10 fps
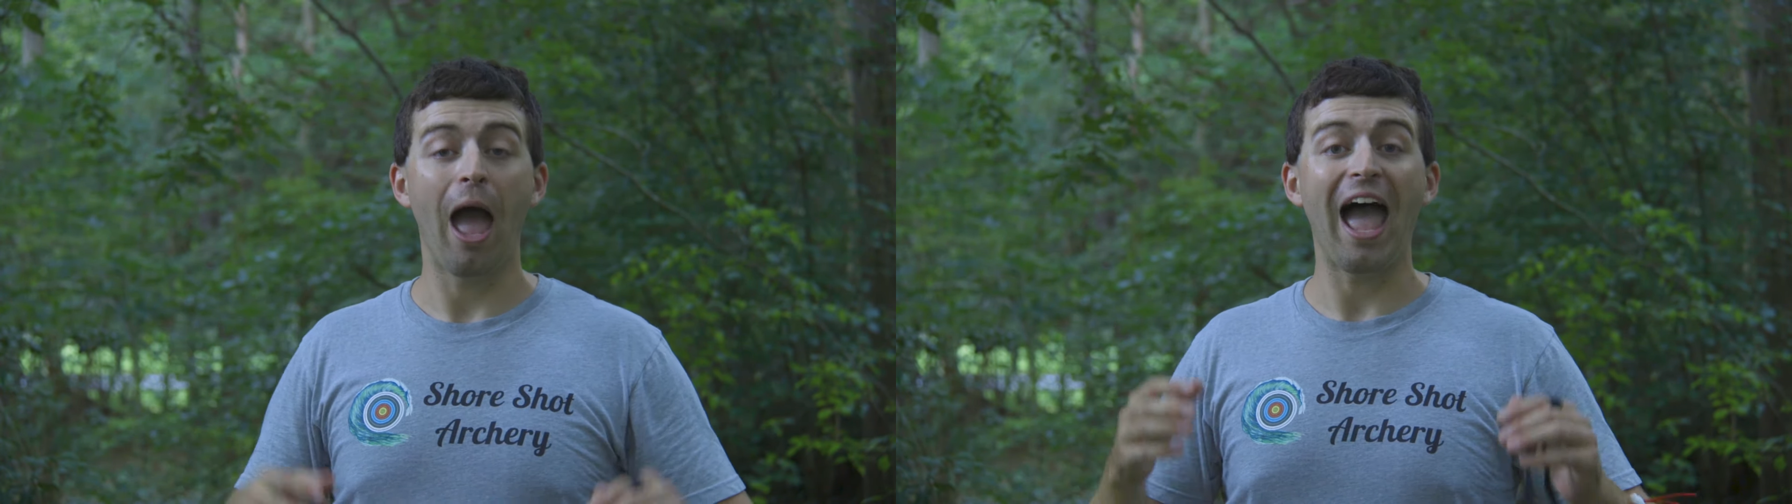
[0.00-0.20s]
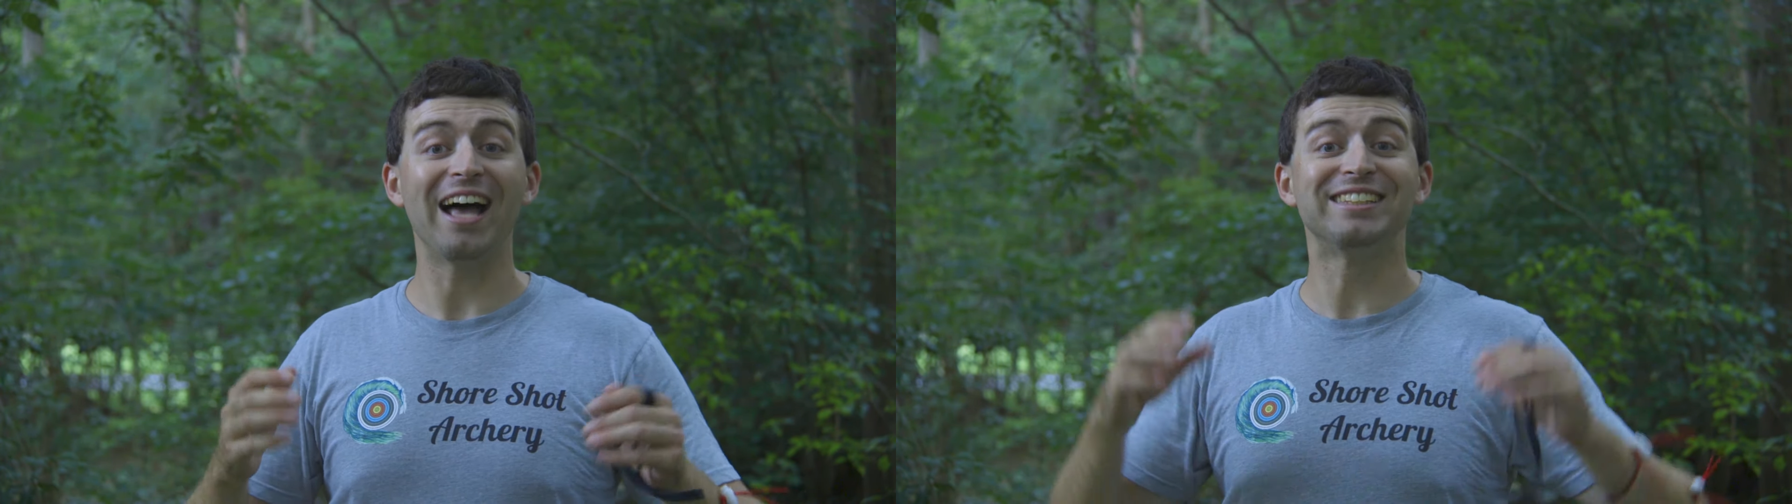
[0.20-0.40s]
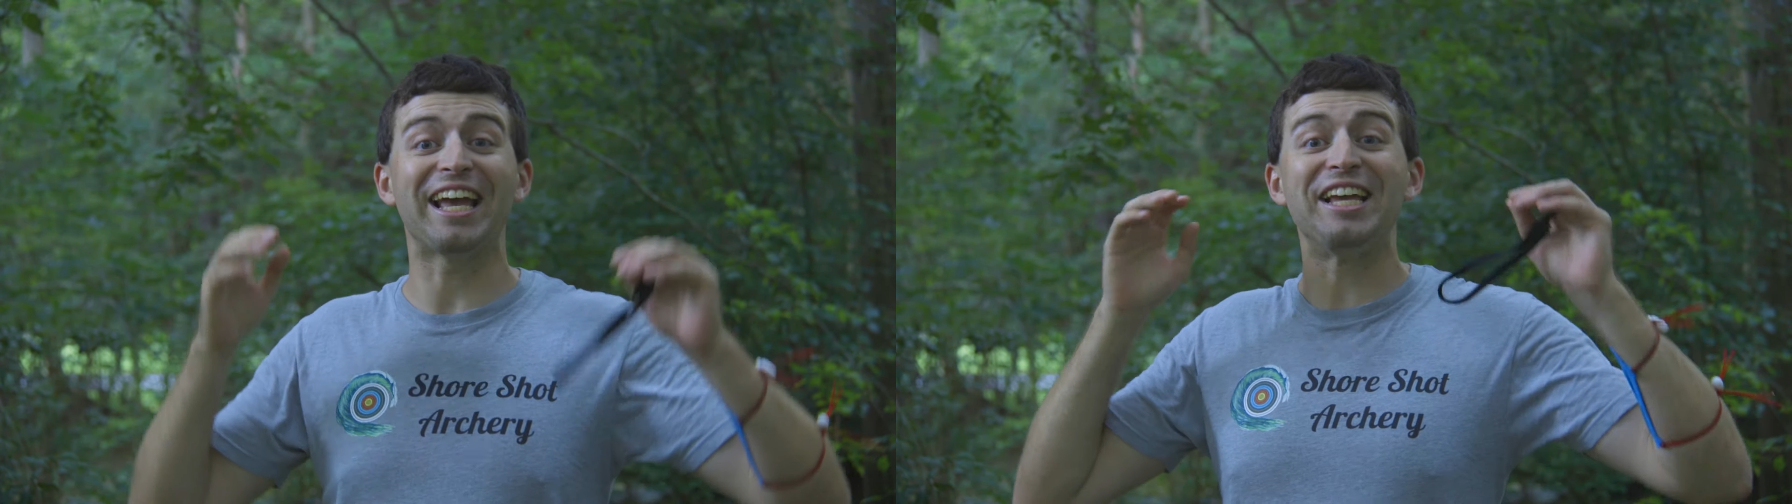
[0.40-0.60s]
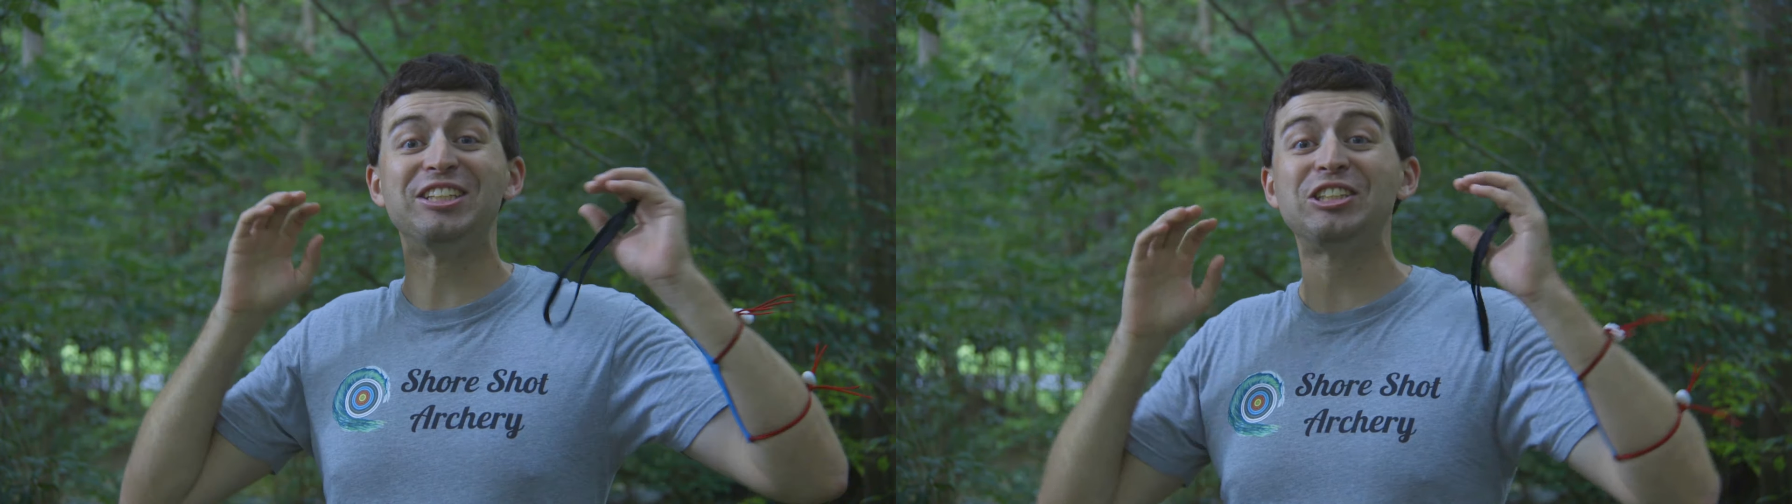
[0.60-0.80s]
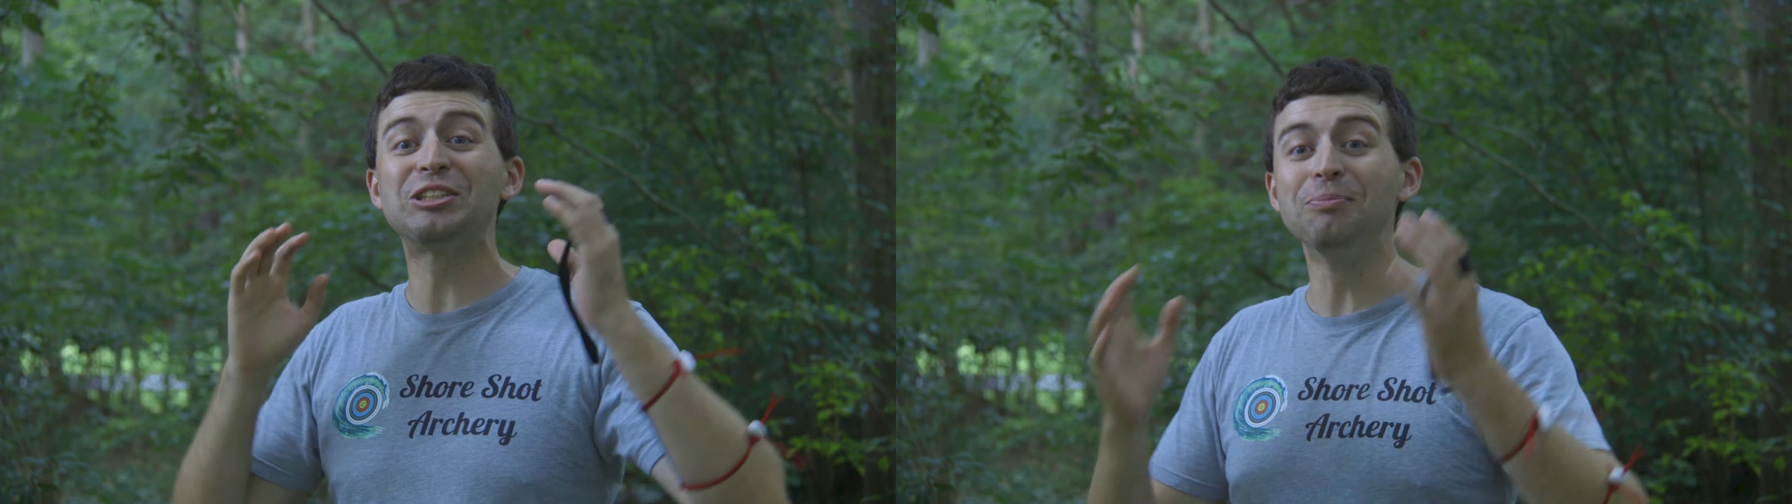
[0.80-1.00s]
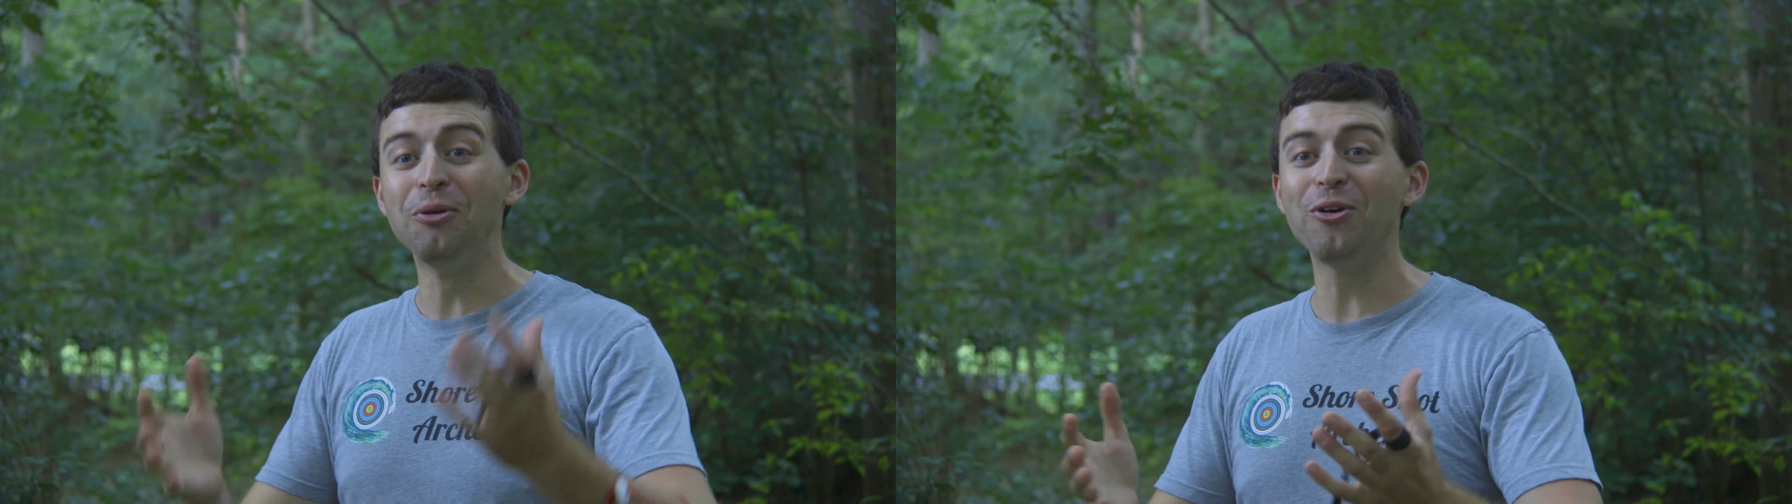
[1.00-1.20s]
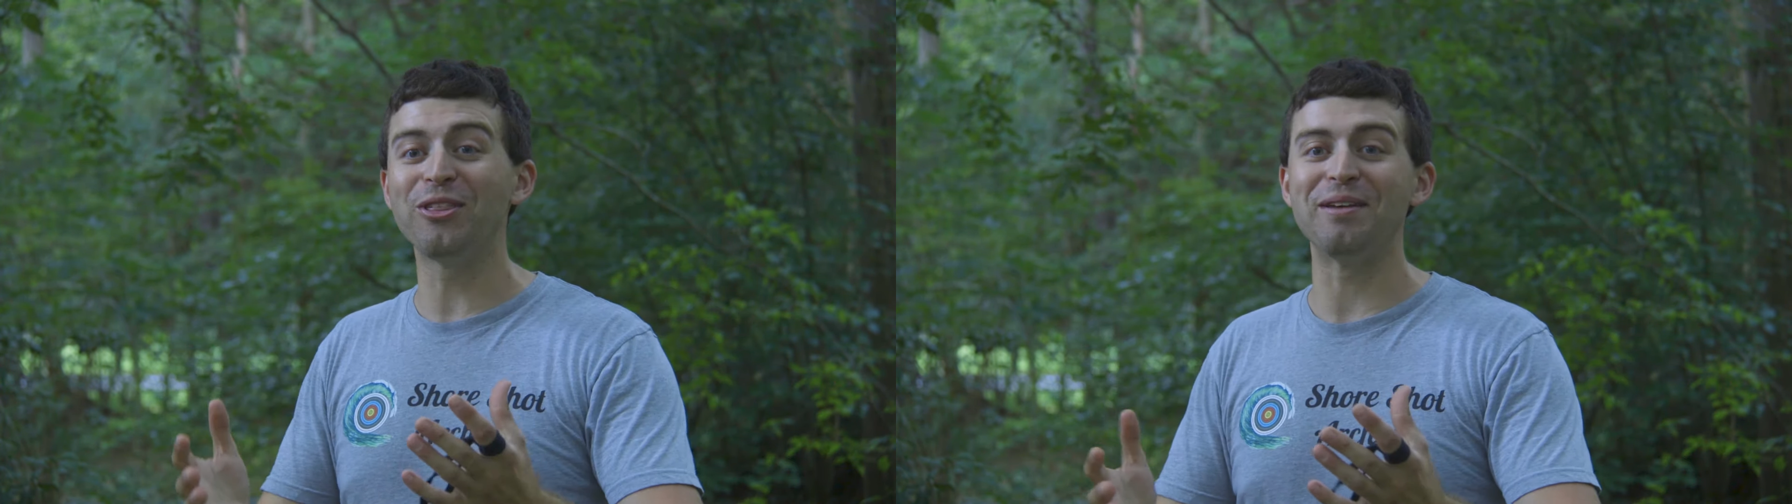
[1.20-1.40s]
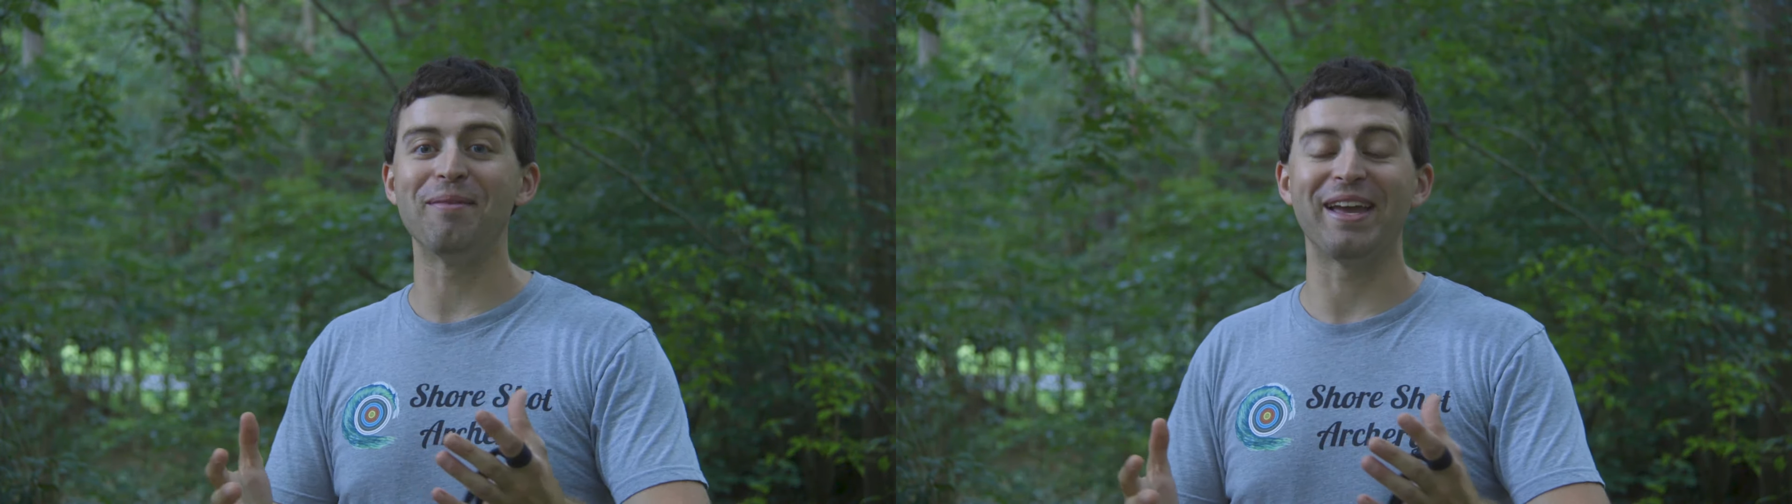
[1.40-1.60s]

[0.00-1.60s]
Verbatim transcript: has a smoothie